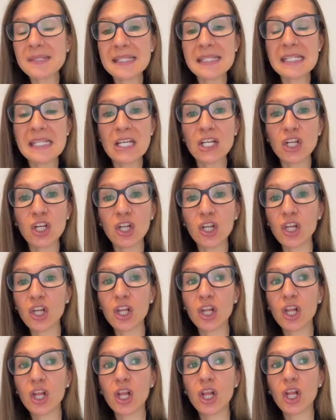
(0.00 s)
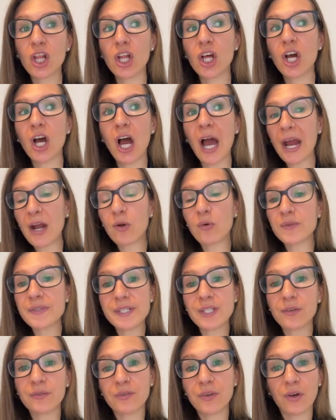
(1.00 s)
don't
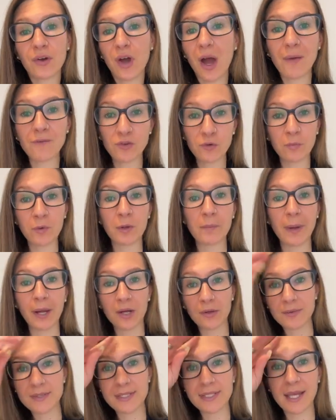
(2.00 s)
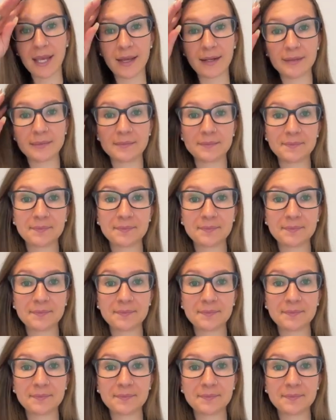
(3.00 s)
still feel comfortable in my own skin.